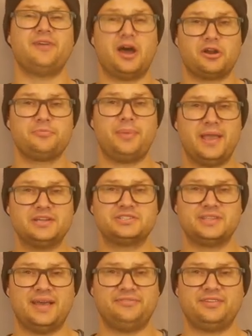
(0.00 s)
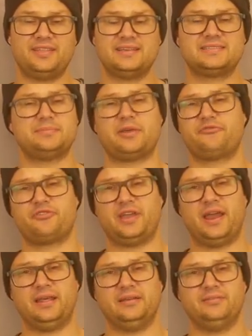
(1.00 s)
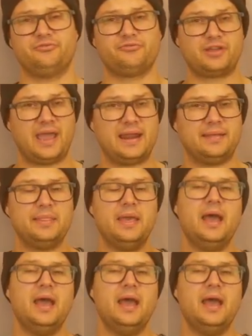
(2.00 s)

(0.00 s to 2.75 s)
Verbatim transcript: have 100 pages left of this. I'm like, forget it, forget it.